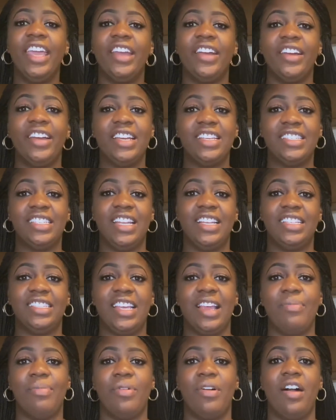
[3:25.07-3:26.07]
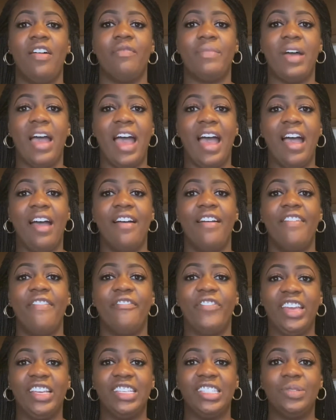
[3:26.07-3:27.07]
Here is an example of my
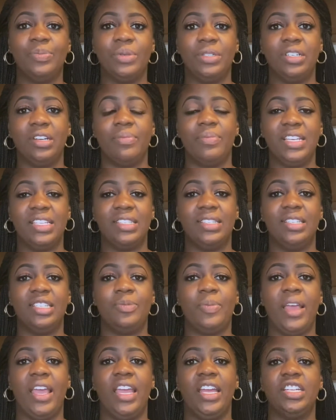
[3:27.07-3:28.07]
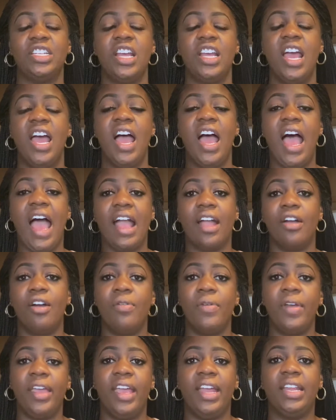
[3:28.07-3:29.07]
Facebook business page. I
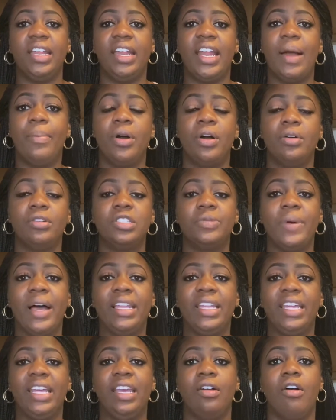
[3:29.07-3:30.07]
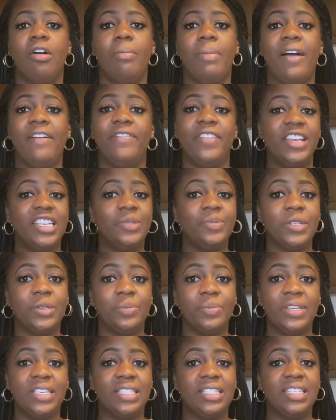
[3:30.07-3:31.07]
go in and I post my link on my
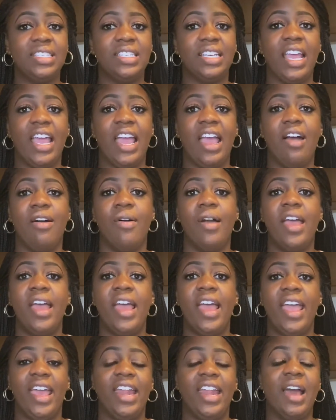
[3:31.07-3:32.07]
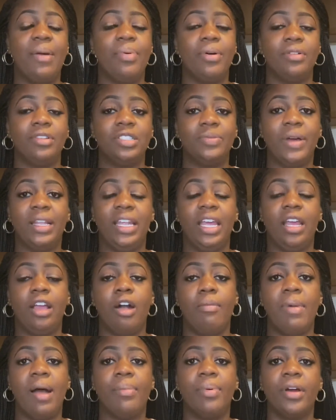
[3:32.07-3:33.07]
Facebook business account and I post my link
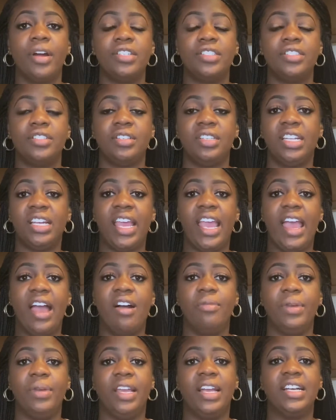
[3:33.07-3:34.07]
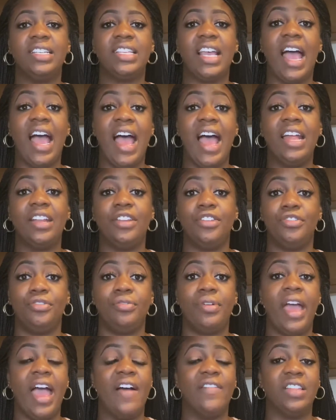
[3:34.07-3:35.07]
on my personal account because I
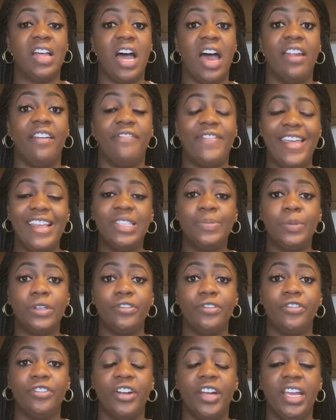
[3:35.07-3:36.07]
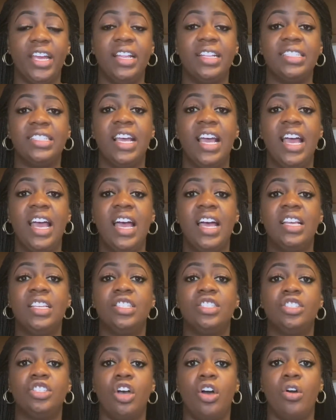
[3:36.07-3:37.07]
do have a lot of Facebook friends.
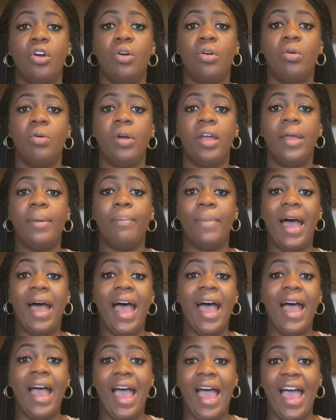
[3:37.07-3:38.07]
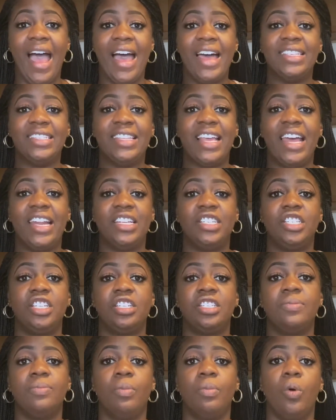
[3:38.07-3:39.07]
So in my eyes, that is
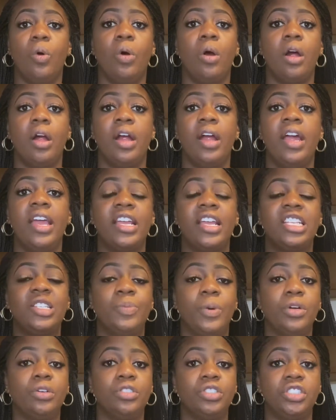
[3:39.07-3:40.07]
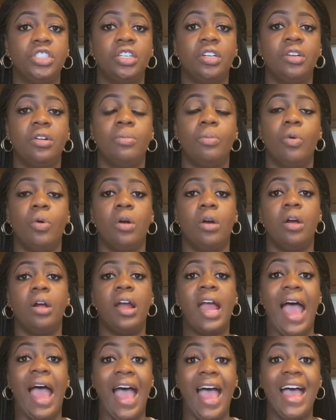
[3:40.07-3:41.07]
just more exposure,
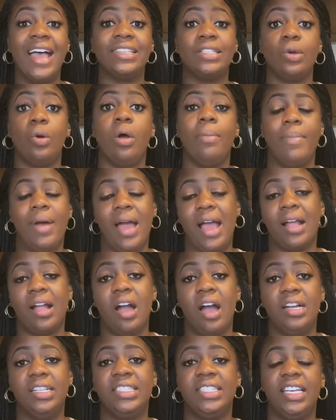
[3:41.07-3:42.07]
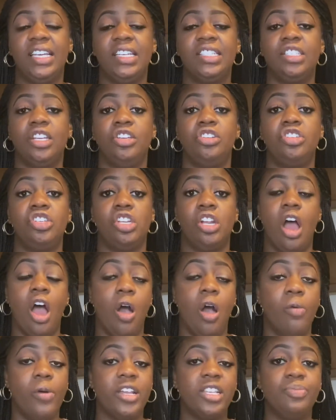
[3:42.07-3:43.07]
more eyes on my content. So you should
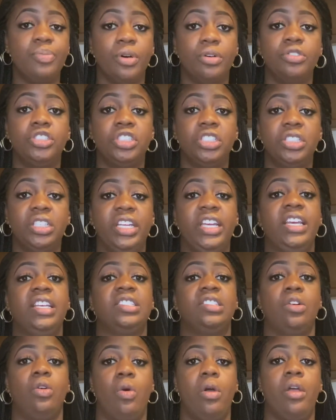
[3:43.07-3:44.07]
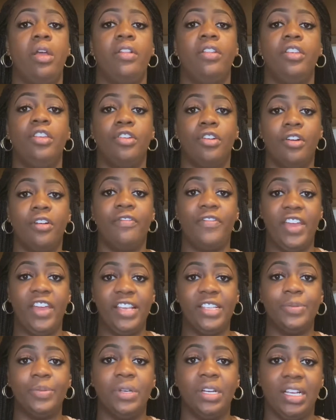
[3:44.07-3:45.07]
always post your links on your
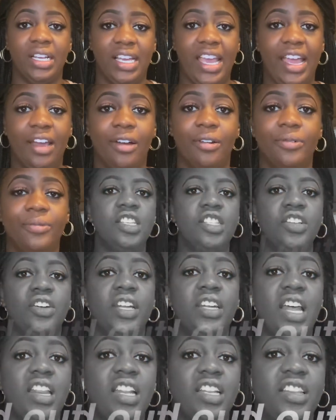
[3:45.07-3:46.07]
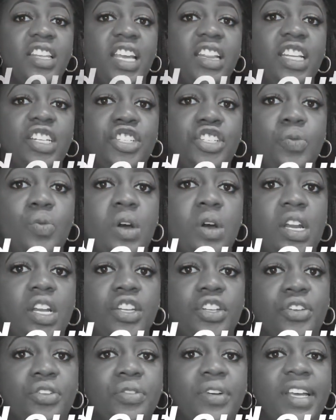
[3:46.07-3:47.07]
Facebook account. So another thing that you want to
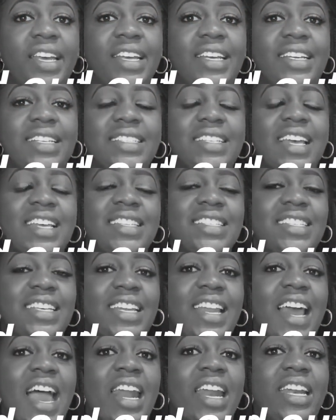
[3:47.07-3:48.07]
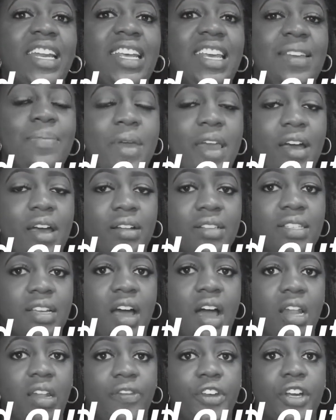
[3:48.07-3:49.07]
do is send out an email to
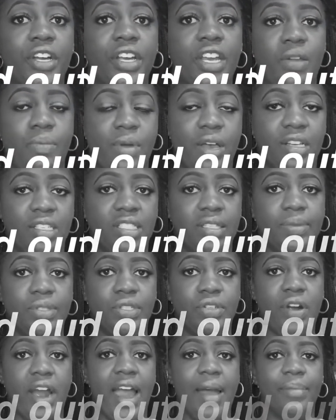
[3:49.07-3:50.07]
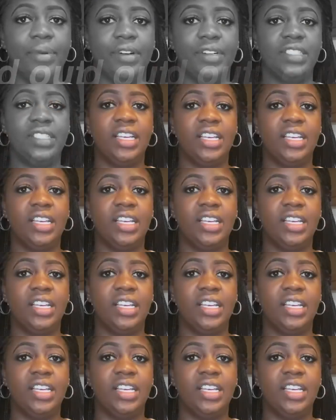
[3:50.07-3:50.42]
all of your email subscribers.